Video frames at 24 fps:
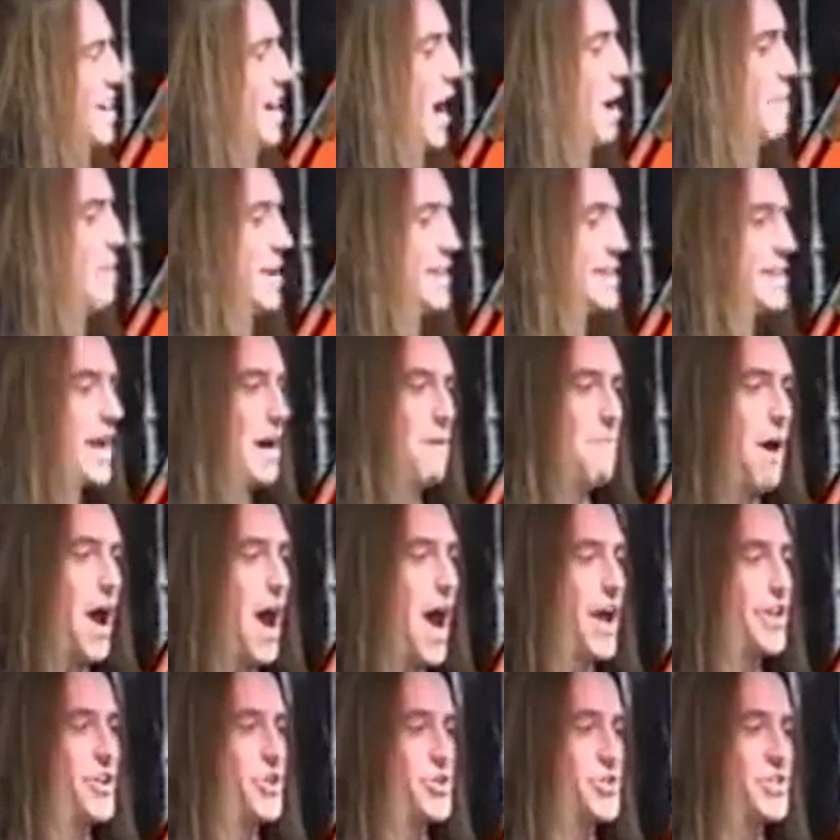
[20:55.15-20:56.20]
I mean, come
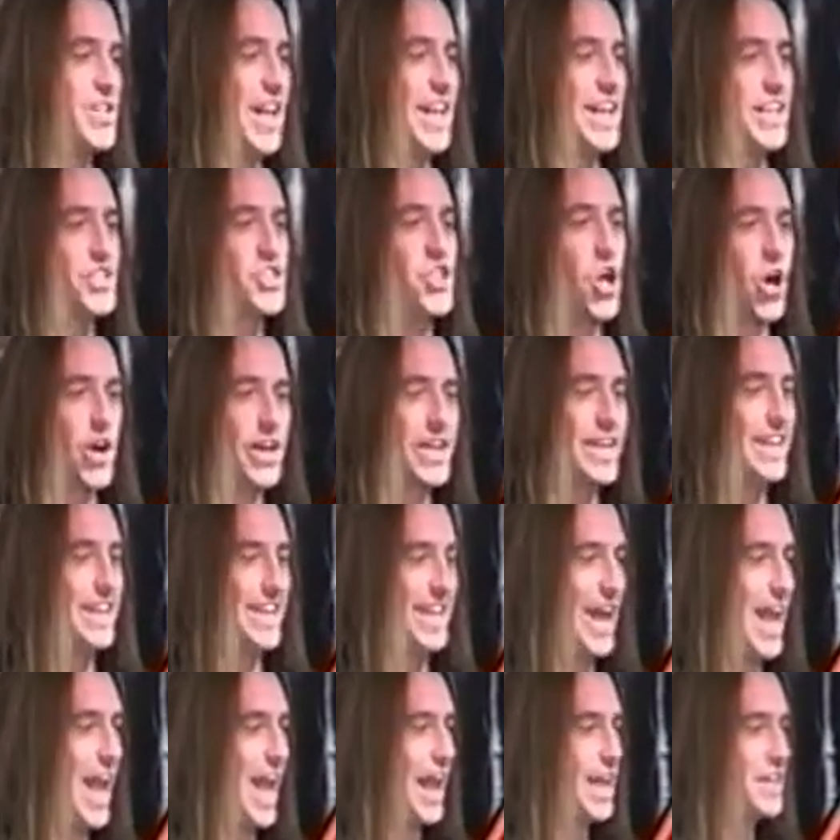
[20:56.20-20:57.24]
on, you're selling turkey
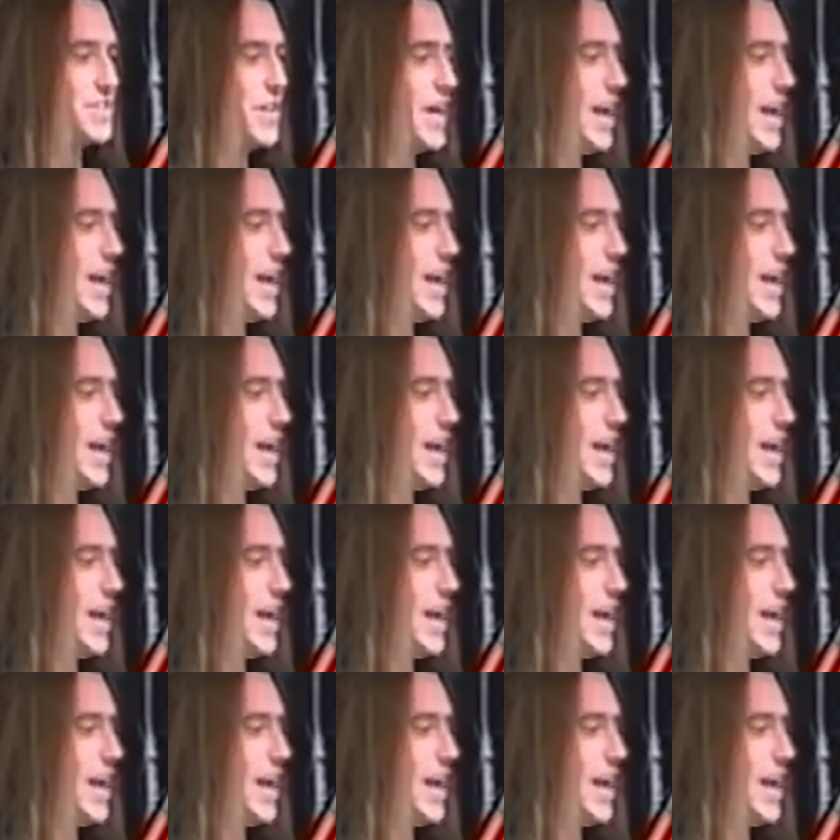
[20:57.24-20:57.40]
legs